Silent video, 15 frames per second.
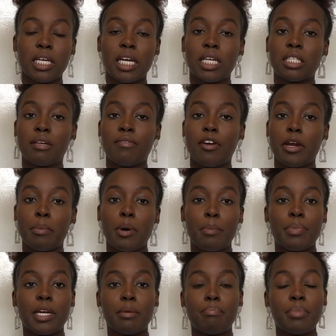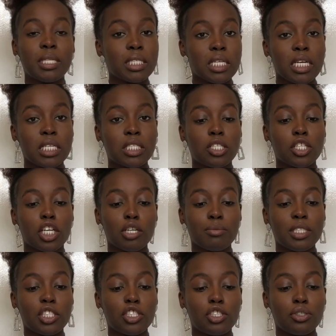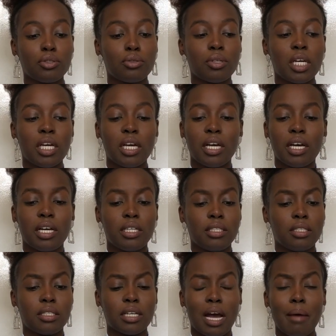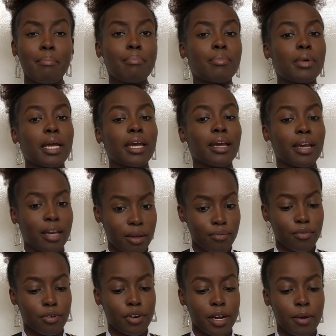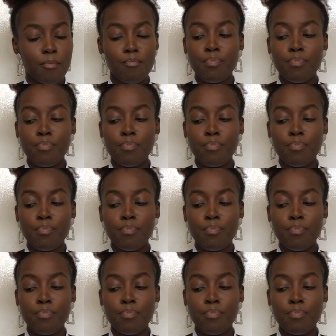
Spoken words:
It's a very popular business to go into, and I'm here for it.